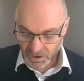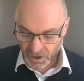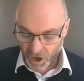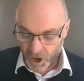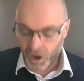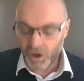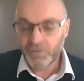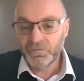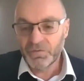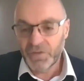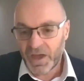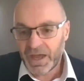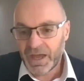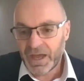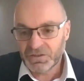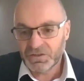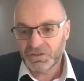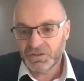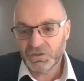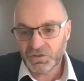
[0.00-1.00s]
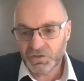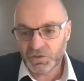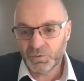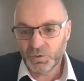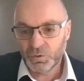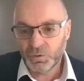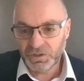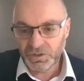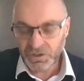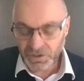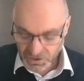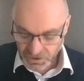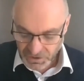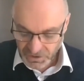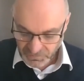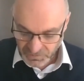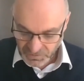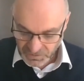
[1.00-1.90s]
of the housing and support initiatives.